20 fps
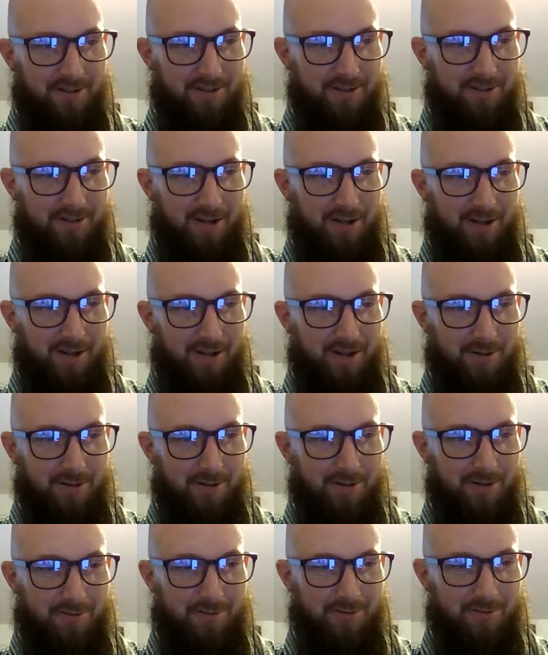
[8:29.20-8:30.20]
I don't
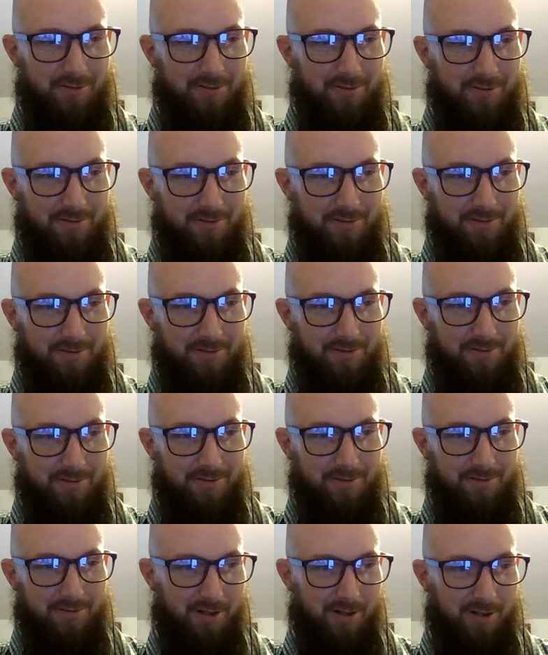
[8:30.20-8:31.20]
know,
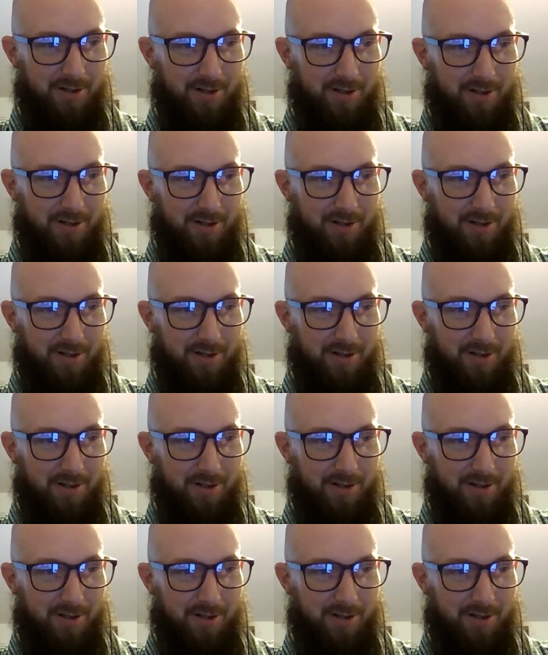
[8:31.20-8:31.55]
kind of